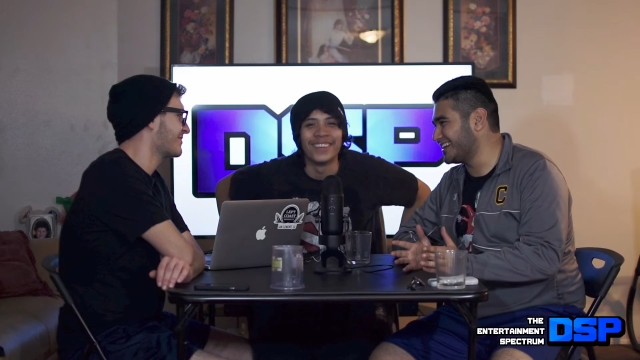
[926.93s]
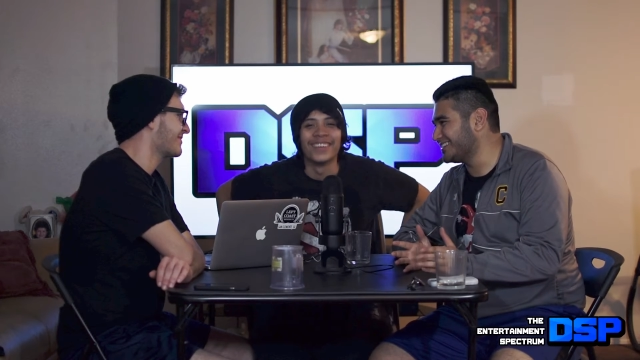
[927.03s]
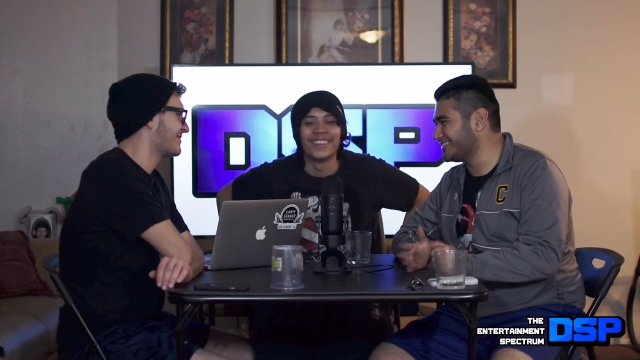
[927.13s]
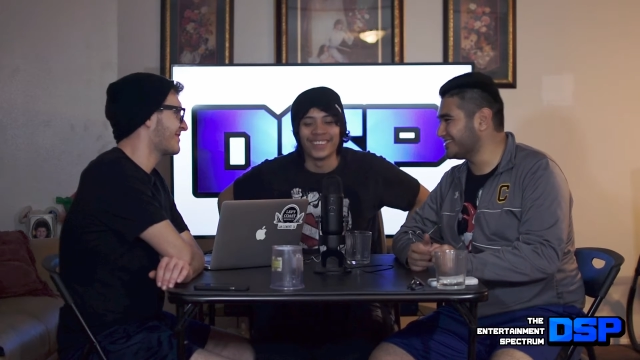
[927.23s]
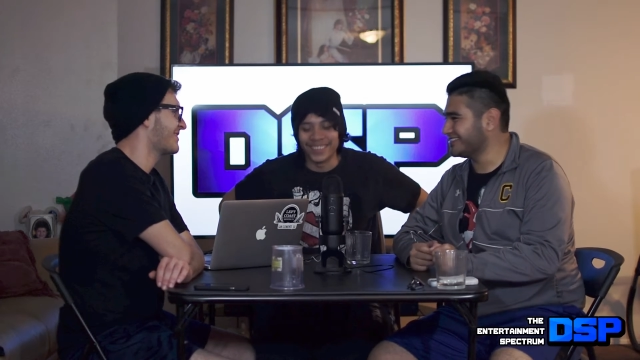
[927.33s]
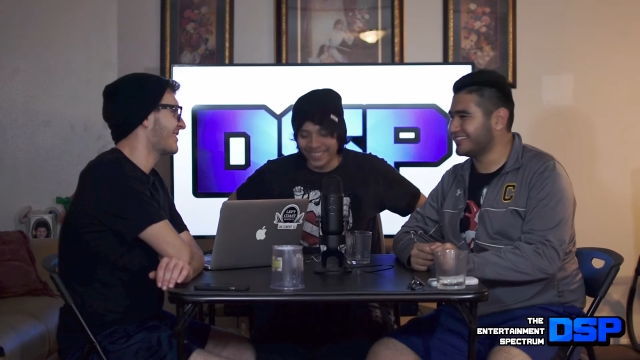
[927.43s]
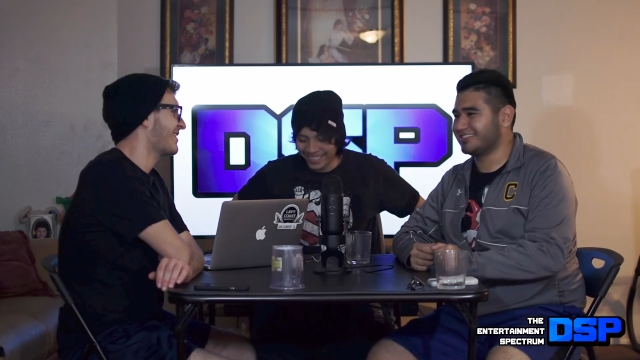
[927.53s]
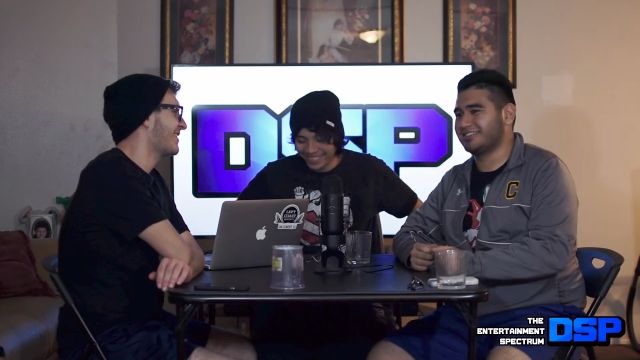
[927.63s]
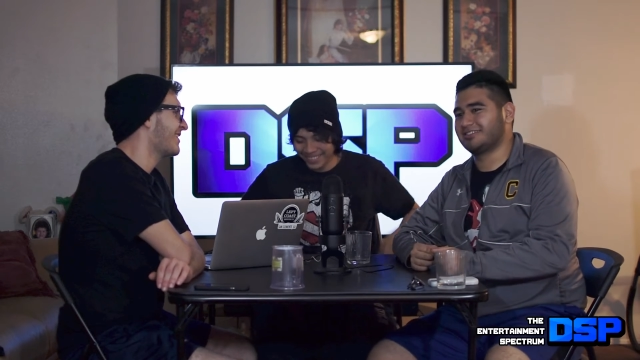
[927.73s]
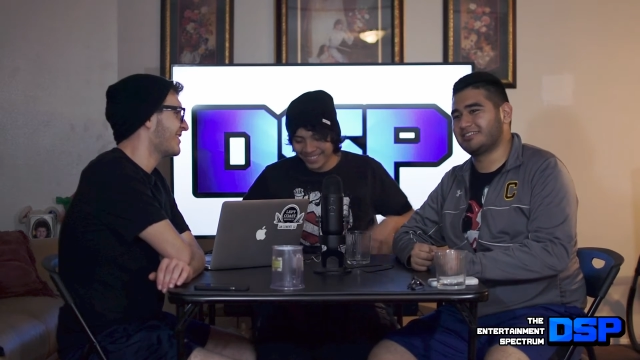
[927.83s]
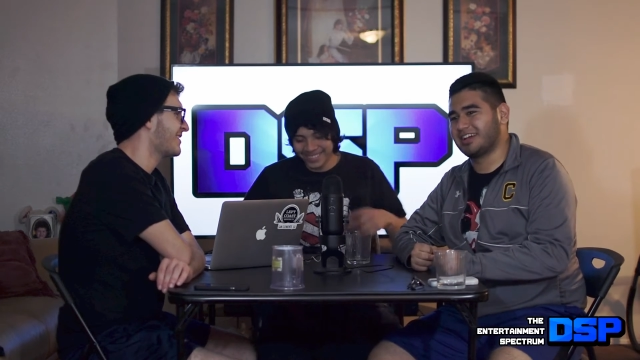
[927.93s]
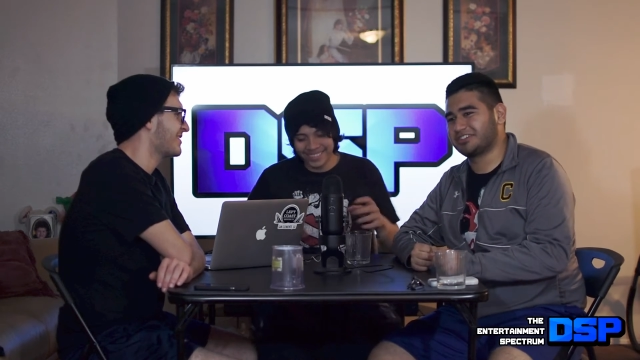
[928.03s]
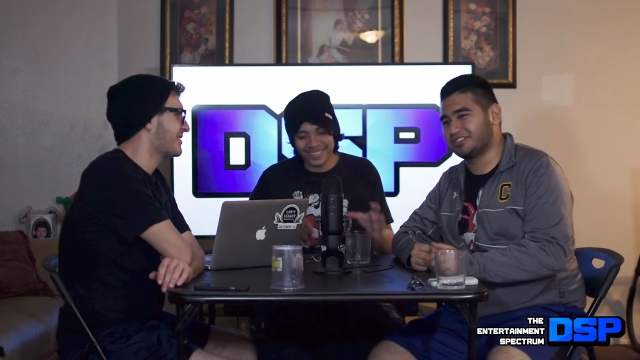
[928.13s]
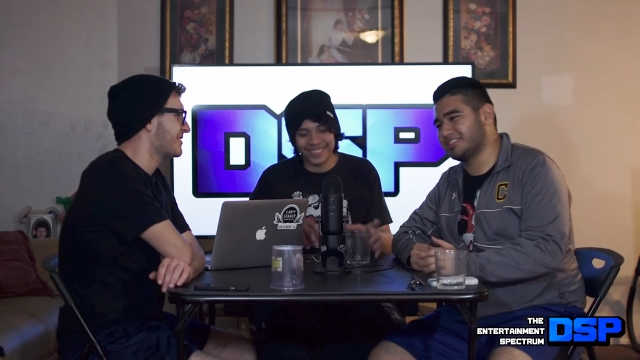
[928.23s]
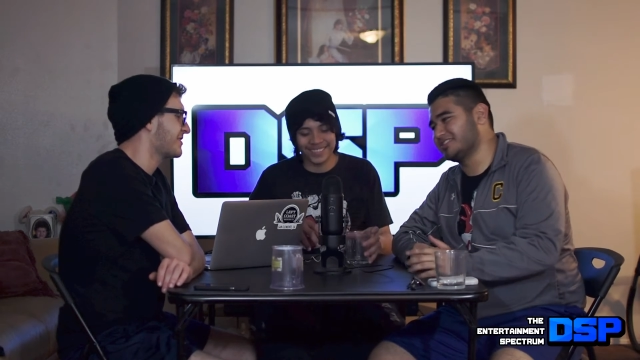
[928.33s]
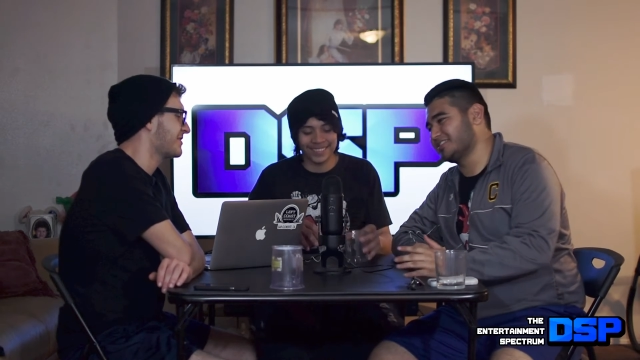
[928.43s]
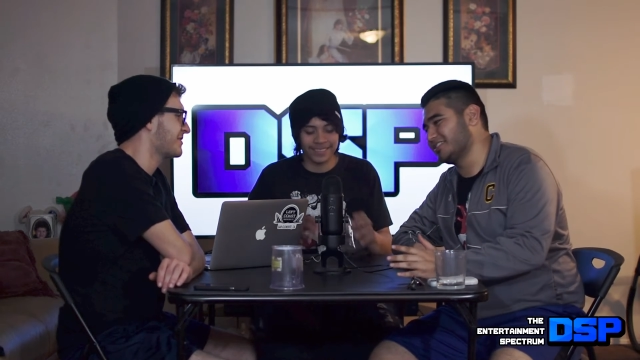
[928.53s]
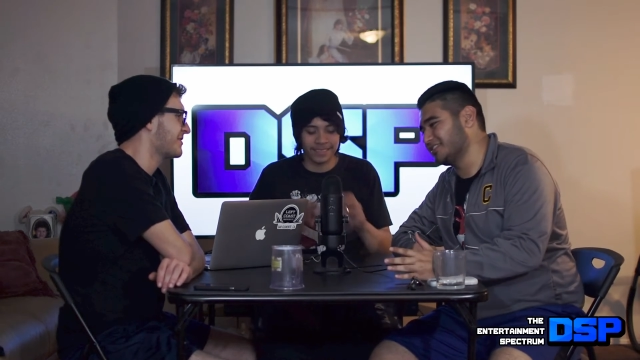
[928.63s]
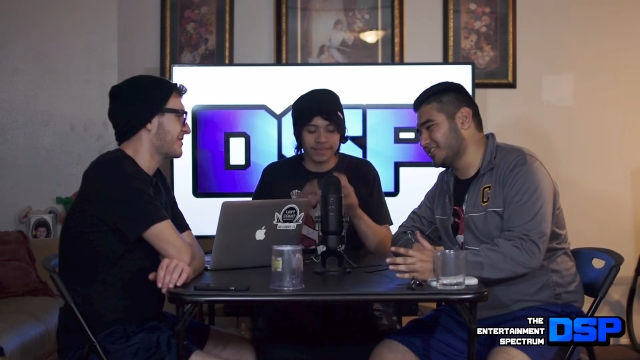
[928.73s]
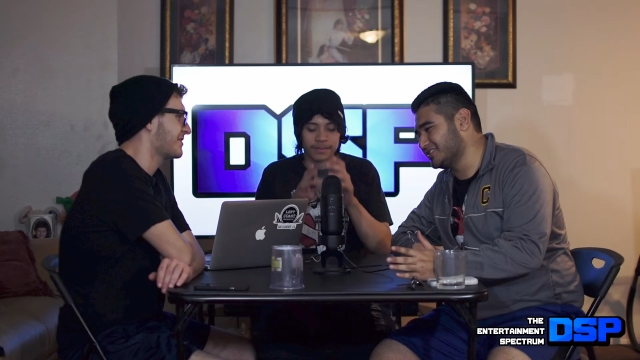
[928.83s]
Speaker 1: Stand. And actually, it's
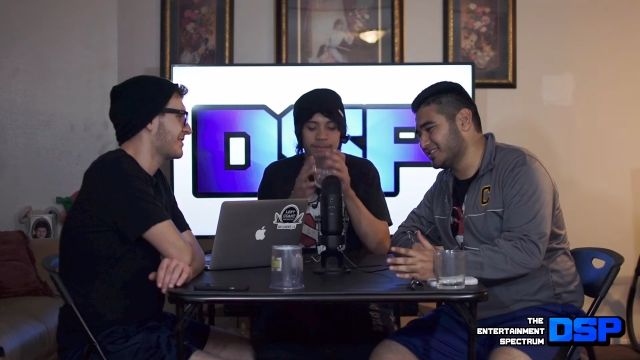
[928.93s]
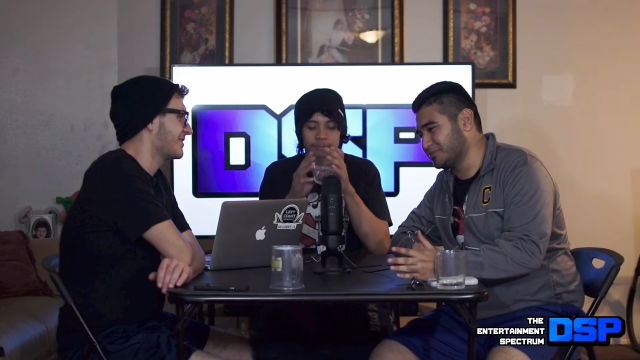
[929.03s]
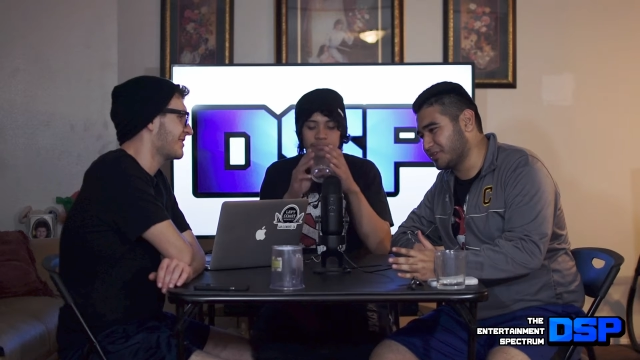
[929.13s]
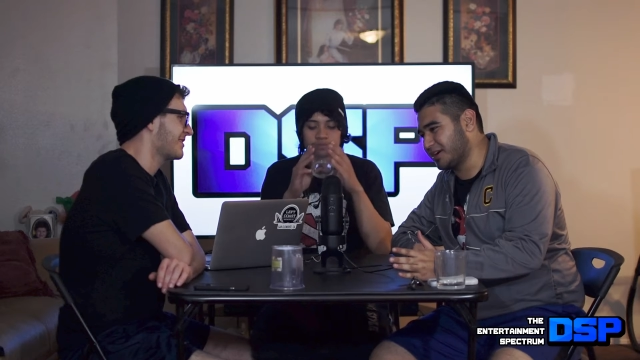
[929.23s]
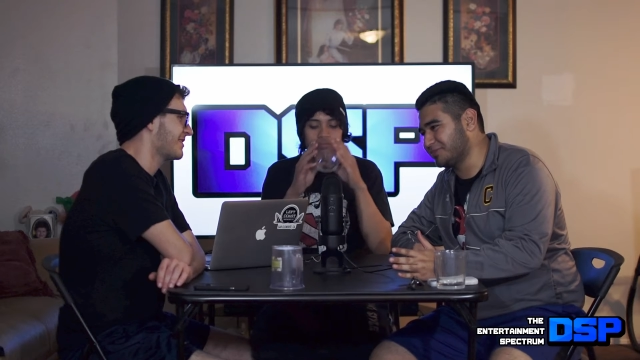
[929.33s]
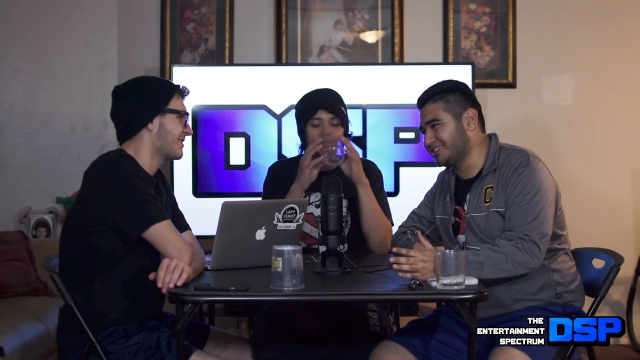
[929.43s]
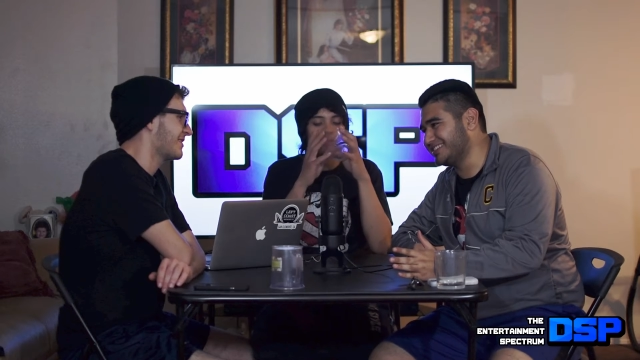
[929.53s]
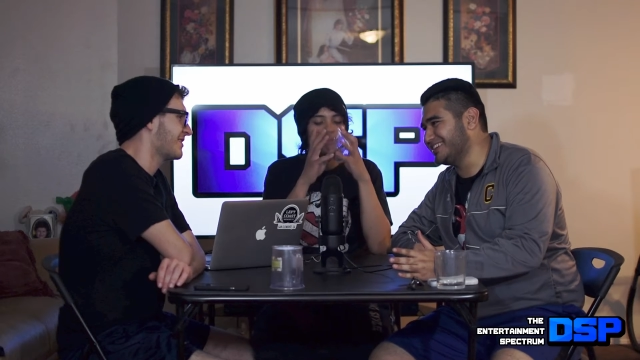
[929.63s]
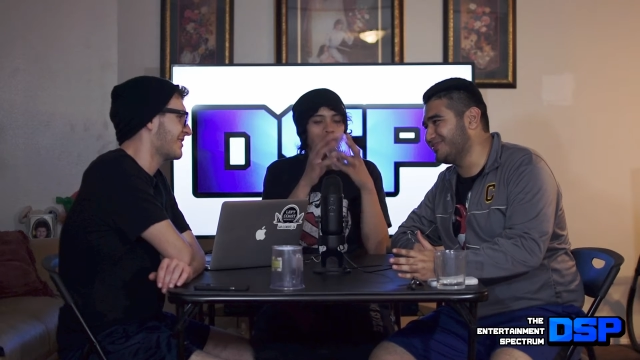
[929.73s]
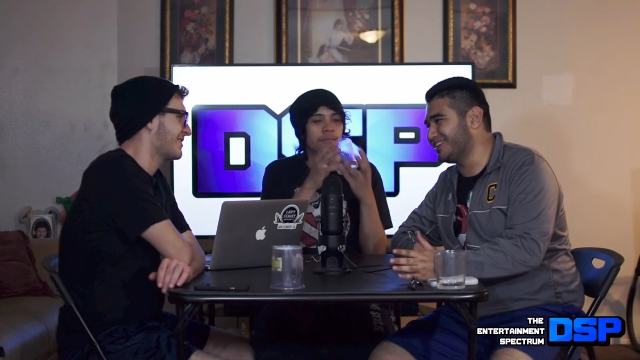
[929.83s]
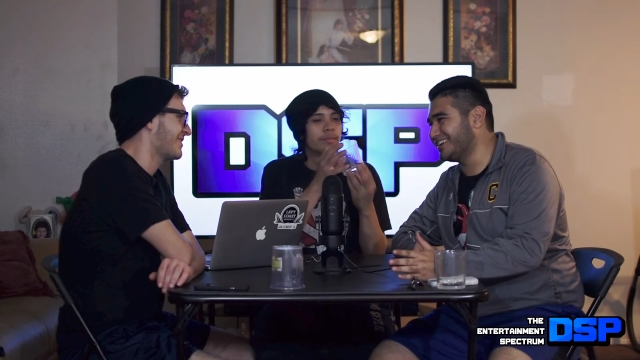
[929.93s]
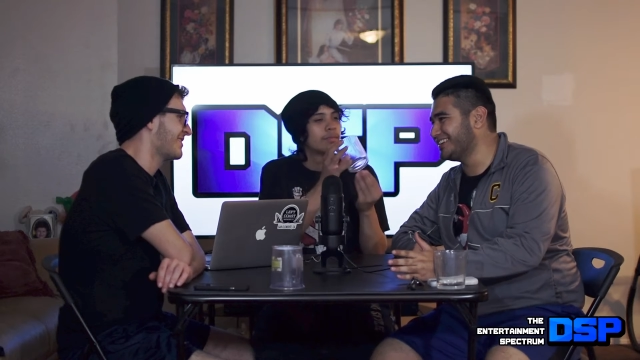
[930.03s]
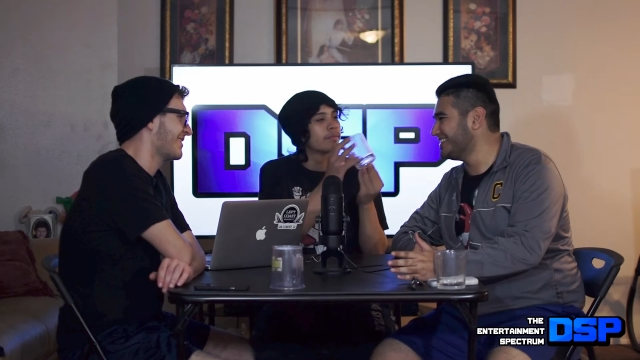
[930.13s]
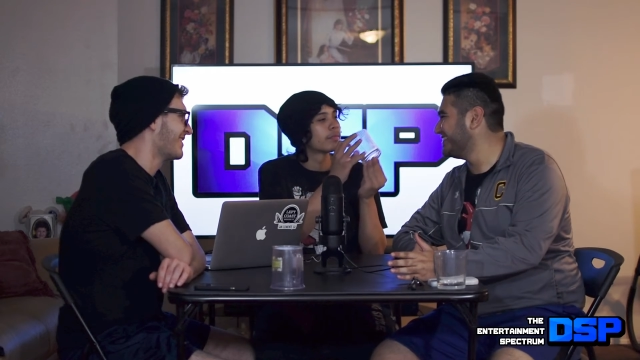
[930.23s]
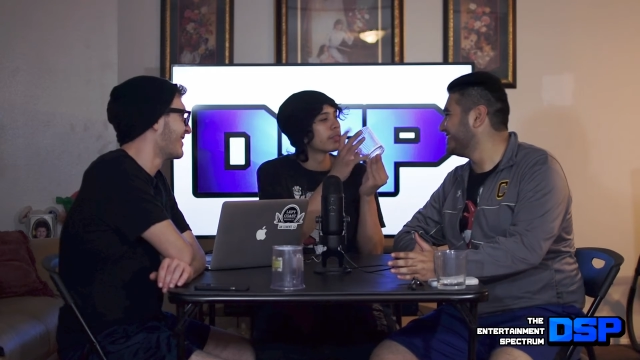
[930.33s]
Unstable Comedy TV,